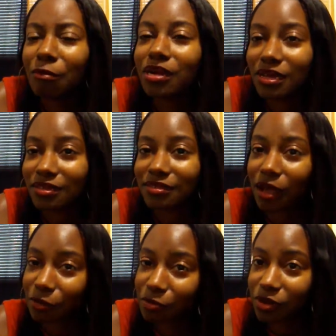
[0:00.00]
Because
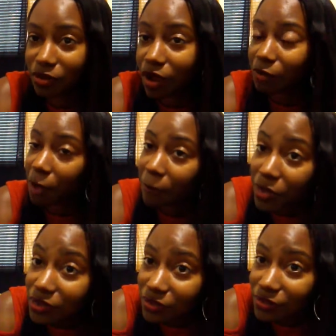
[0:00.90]
I put it all in my
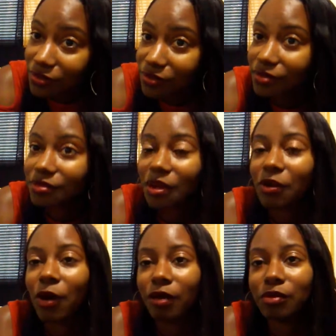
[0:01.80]
books, you
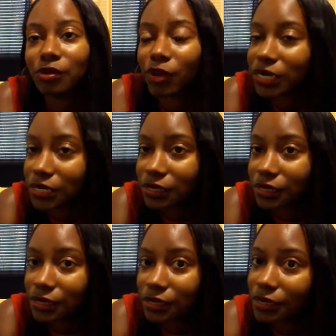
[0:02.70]
know. I've been writing
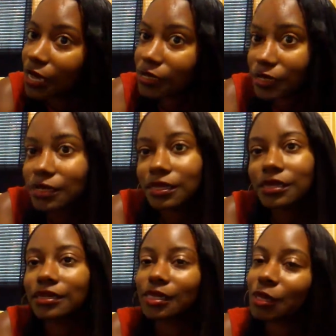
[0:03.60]
since like
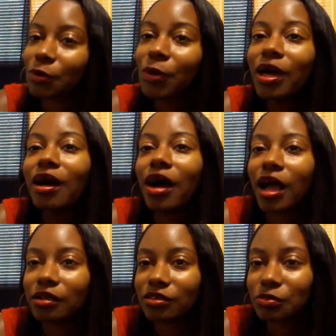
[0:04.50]
16, so
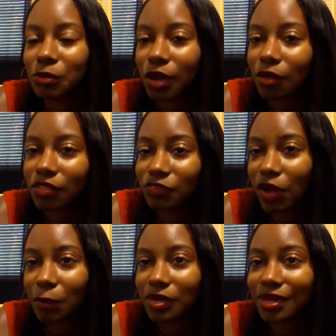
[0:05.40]
I just put all the
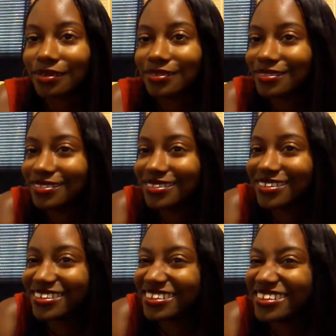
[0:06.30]
drama
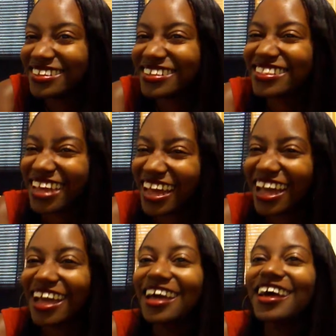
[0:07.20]

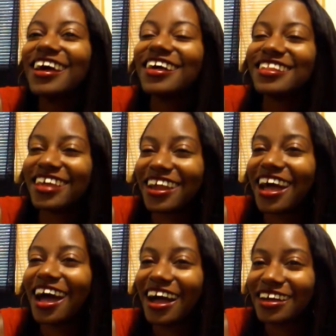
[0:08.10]
that
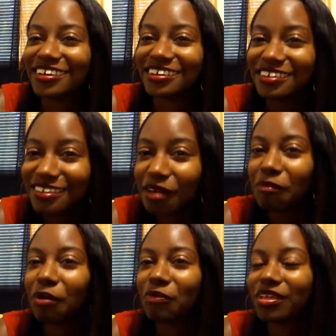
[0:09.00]
I
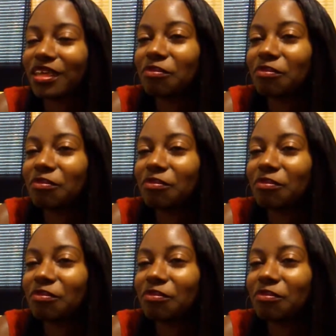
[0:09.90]
come up with.